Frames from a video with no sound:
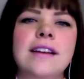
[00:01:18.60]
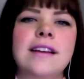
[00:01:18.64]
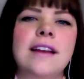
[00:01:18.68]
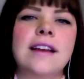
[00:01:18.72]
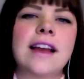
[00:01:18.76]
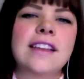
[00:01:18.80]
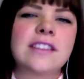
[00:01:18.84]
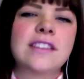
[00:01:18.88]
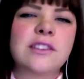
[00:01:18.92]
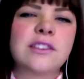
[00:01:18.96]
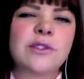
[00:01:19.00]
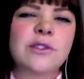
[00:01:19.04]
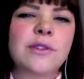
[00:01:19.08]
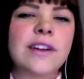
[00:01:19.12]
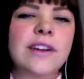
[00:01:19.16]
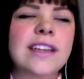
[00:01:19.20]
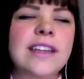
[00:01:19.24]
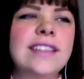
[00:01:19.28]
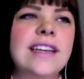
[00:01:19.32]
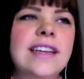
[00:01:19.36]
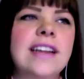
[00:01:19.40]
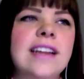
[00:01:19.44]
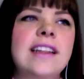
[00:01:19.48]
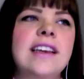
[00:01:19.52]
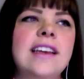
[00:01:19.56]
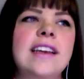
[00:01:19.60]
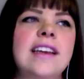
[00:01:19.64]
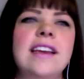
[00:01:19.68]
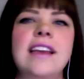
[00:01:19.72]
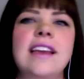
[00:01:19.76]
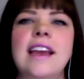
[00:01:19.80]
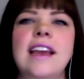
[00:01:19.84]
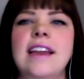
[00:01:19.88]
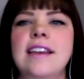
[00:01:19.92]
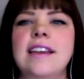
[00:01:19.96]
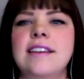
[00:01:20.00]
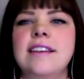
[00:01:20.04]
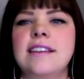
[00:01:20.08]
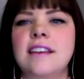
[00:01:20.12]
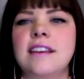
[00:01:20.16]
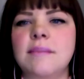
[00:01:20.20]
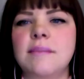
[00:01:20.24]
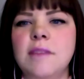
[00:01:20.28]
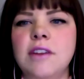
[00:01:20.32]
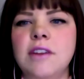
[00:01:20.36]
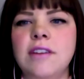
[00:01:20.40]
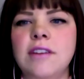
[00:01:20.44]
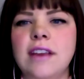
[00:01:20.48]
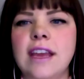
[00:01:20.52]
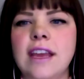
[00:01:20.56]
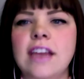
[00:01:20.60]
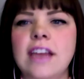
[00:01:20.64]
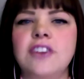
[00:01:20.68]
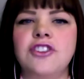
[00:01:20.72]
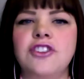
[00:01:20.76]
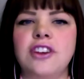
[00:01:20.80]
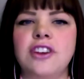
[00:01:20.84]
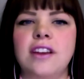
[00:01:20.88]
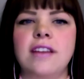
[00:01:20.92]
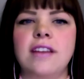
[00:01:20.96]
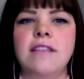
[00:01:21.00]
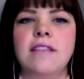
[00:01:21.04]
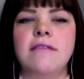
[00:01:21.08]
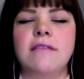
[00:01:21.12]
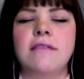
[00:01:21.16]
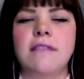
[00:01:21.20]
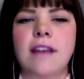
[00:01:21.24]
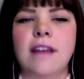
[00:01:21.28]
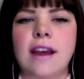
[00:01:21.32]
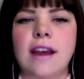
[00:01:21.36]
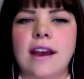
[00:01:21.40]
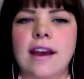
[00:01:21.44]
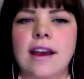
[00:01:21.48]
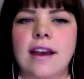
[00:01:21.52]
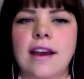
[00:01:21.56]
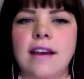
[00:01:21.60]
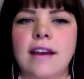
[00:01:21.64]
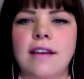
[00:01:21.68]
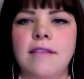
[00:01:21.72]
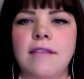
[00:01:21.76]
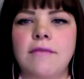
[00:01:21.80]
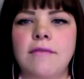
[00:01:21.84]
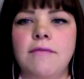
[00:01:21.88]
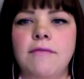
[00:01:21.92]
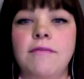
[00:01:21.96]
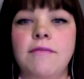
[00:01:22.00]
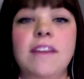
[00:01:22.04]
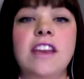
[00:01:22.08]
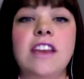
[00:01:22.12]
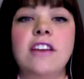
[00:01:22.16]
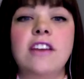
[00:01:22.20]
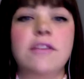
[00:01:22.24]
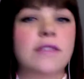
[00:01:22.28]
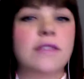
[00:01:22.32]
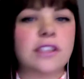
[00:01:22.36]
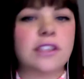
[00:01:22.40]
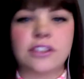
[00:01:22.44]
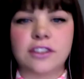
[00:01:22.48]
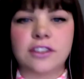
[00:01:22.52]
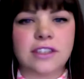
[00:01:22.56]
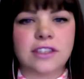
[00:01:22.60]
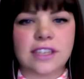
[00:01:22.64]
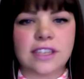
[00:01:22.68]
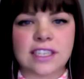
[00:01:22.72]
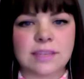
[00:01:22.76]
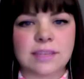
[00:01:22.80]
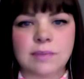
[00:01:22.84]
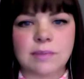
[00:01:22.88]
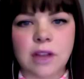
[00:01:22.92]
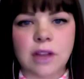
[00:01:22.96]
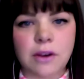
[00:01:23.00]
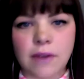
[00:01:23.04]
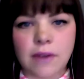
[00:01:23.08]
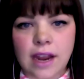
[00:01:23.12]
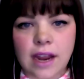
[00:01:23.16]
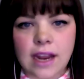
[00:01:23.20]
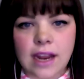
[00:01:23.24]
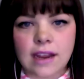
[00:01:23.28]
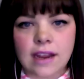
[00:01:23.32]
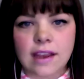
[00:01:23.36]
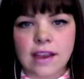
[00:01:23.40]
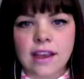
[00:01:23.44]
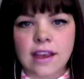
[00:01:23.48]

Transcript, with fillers: as storytelling and communication, uh, video is just exploding